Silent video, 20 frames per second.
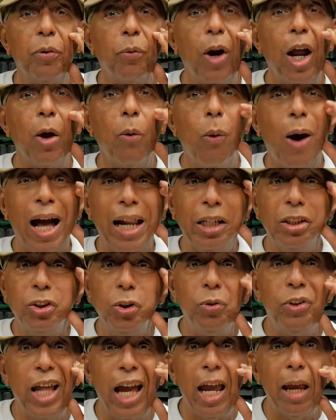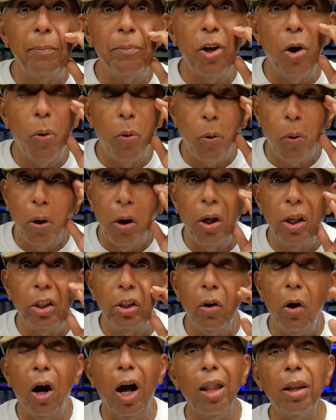Ray, why did you name your
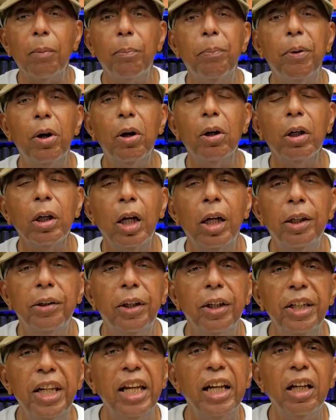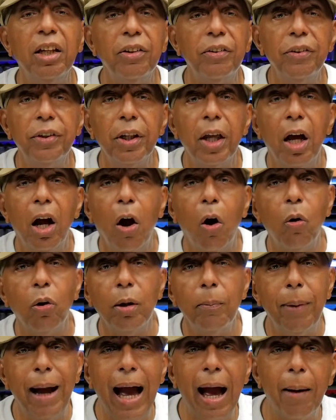other book the niggers' Holy
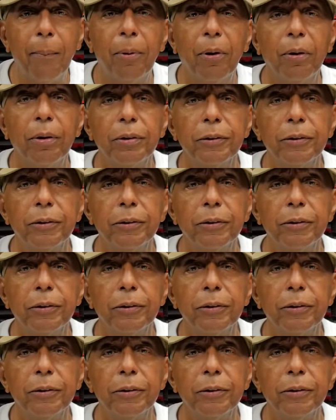Bible.